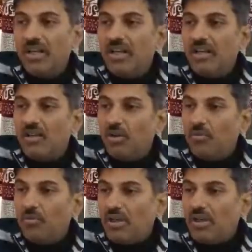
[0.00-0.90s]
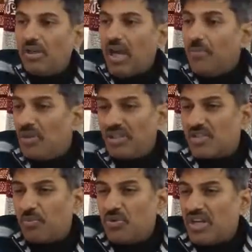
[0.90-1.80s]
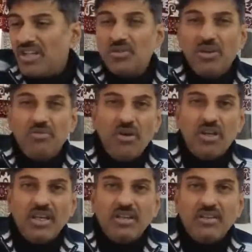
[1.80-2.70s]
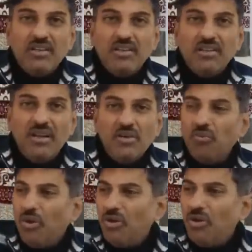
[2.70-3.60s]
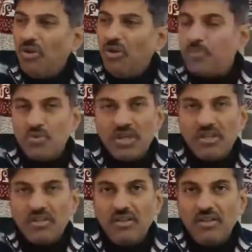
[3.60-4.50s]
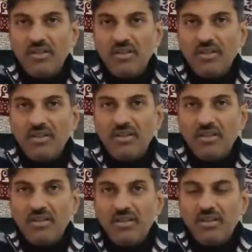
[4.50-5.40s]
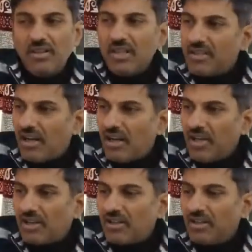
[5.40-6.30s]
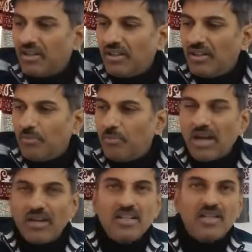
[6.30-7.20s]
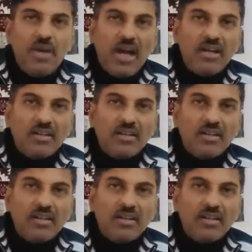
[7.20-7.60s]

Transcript: to me, I am doing this puja, it is not working, I don't want to do this puja, this dharmic pattern is bad,